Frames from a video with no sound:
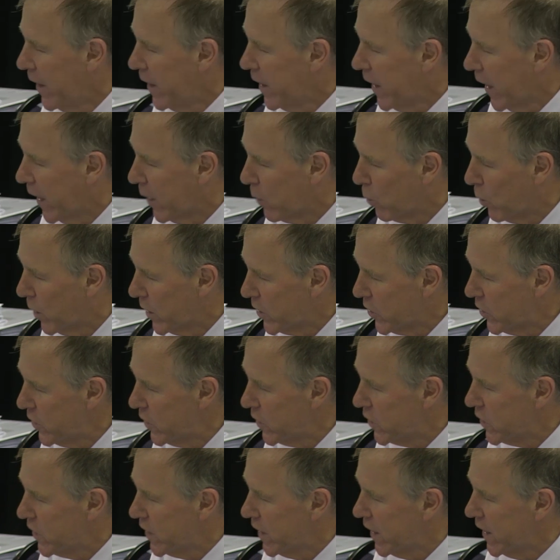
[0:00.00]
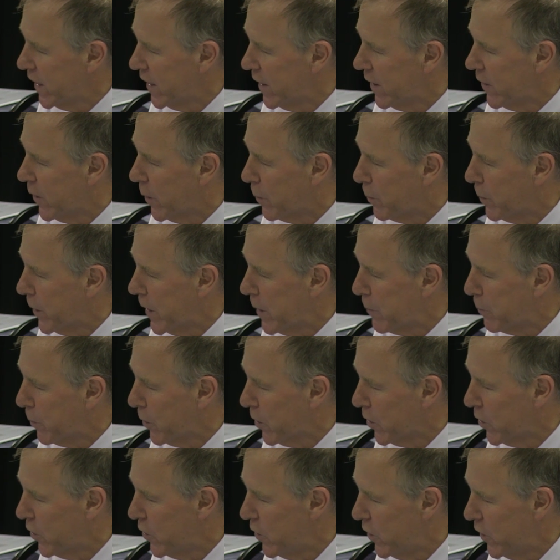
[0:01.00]
And what you see, the
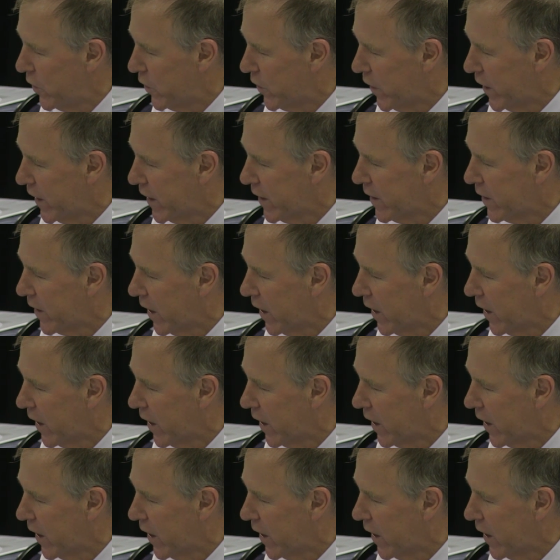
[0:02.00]
people using